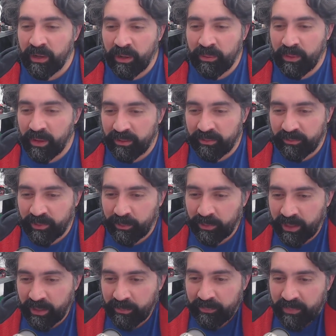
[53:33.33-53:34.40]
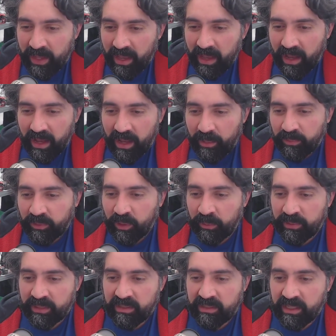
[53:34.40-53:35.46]
I really want to get them.
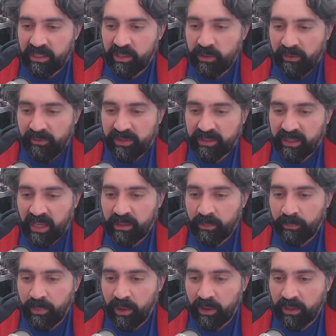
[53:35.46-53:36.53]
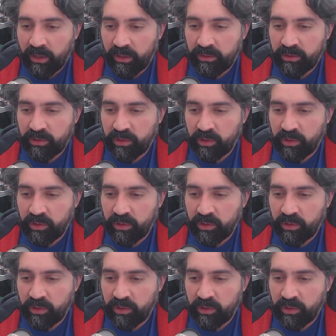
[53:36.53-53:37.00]
Tommy says, Z, do you ever scan the barcodes?